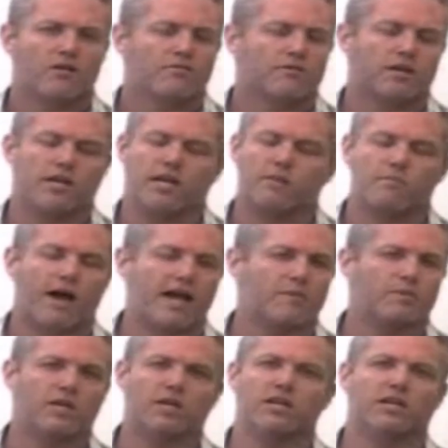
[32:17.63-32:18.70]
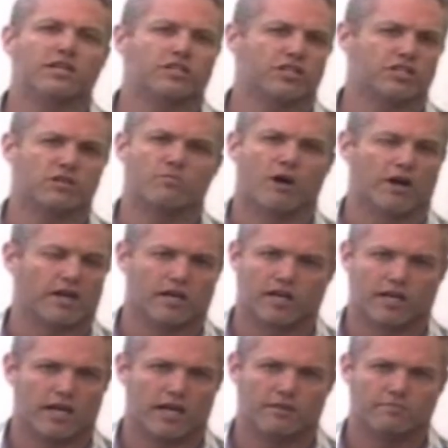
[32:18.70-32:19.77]
In my opinion, it's just a marketing
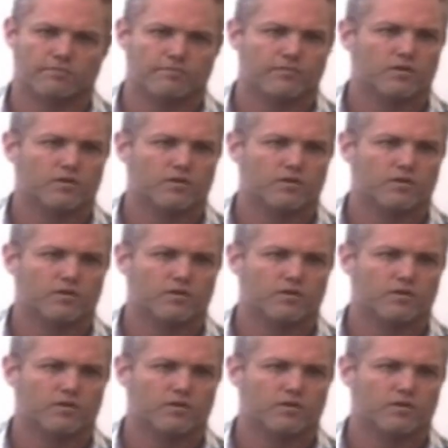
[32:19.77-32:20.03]
game.